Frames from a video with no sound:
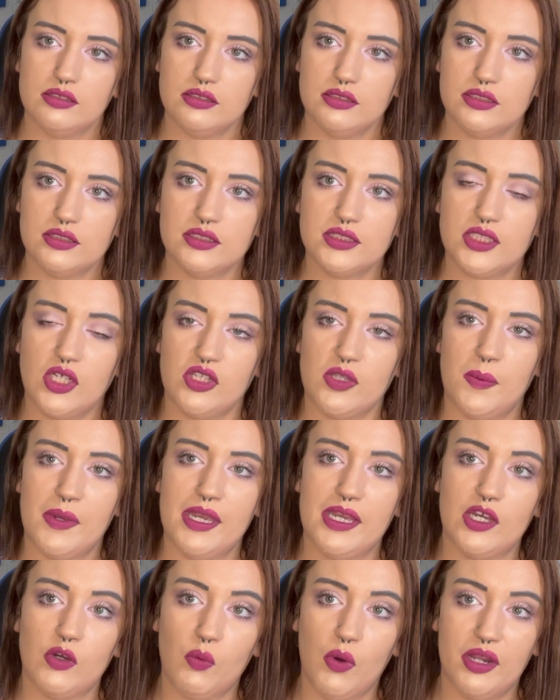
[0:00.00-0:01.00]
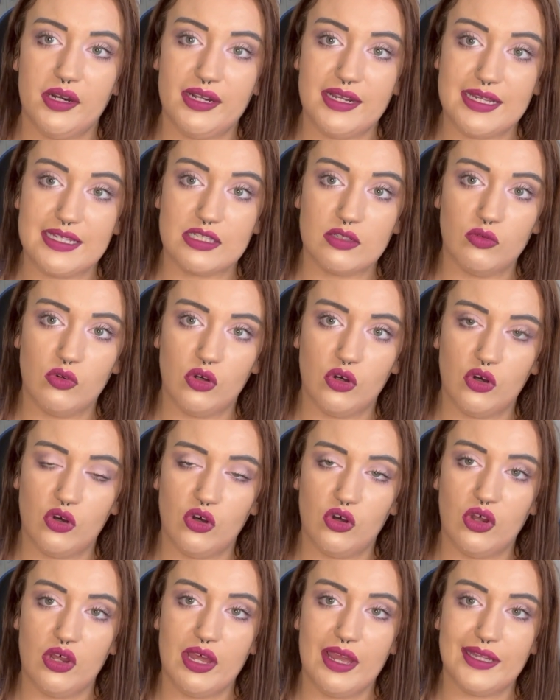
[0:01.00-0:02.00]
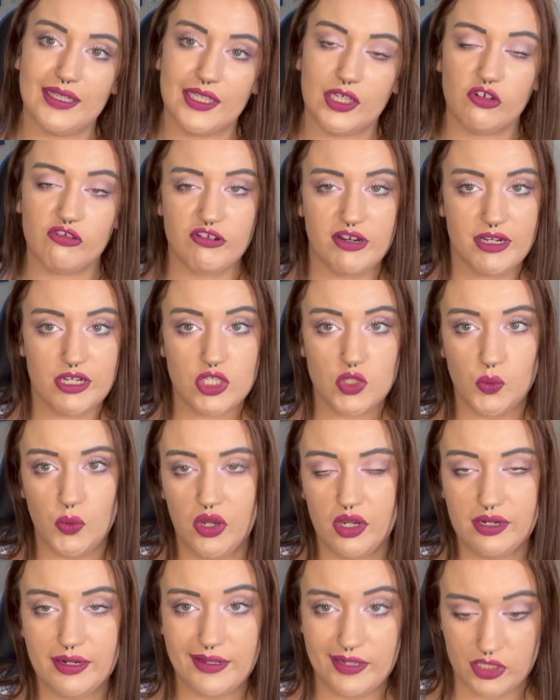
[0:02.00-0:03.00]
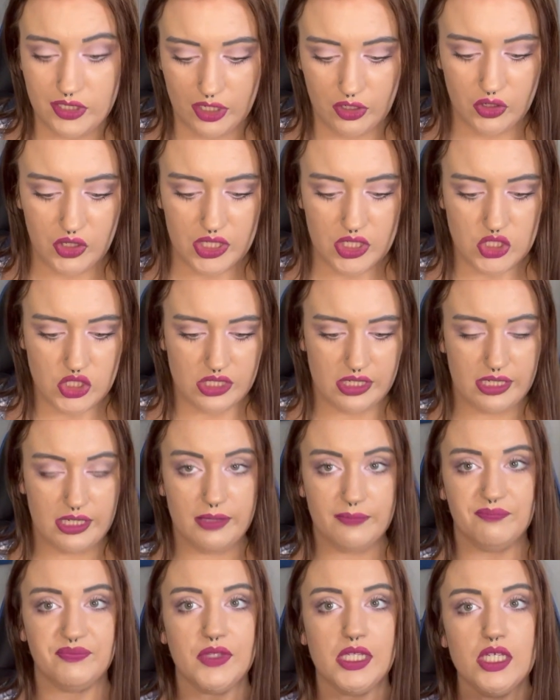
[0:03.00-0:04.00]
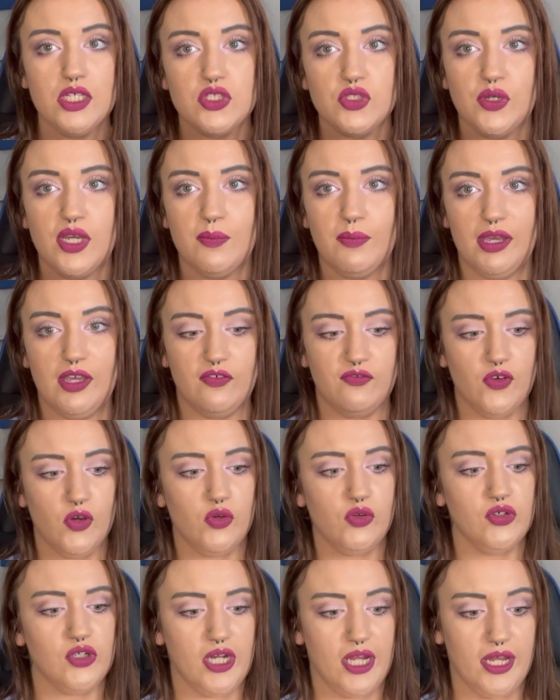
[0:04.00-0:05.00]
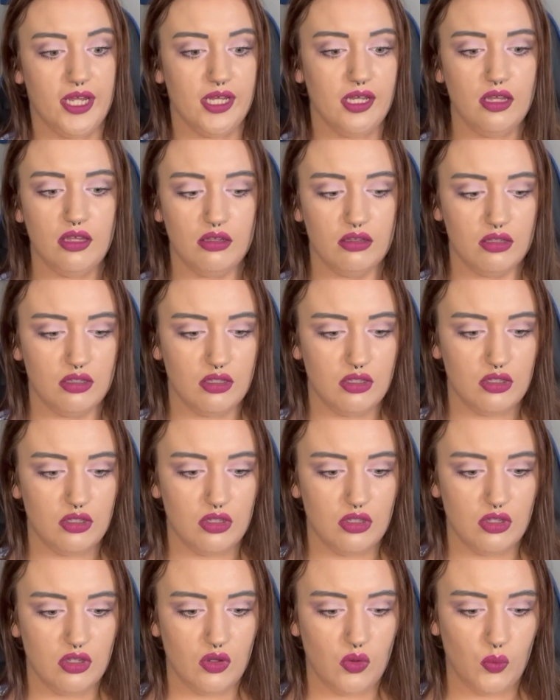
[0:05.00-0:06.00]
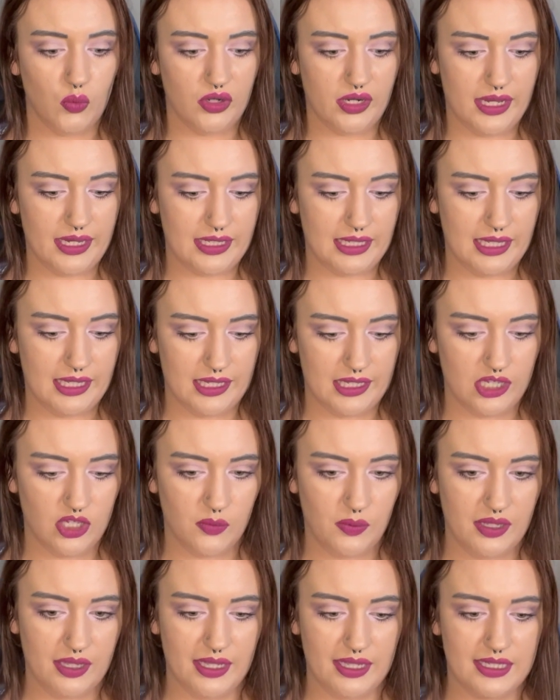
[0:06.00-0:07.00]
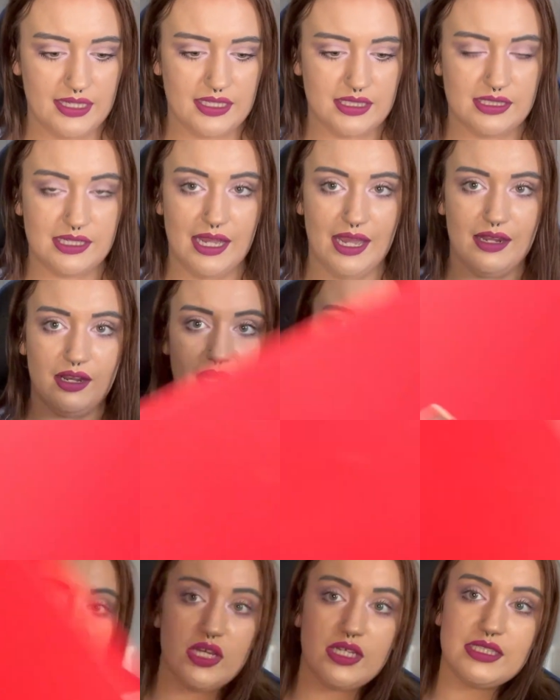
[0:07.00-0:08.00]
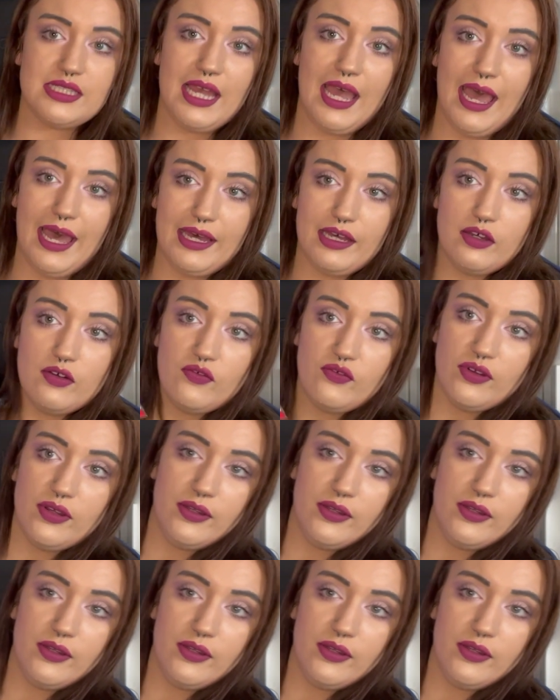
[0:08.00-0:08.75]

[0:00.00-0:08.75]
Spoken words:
So the pink one is law and the greyish one is psychology. So in my folder, what I keep is that I just have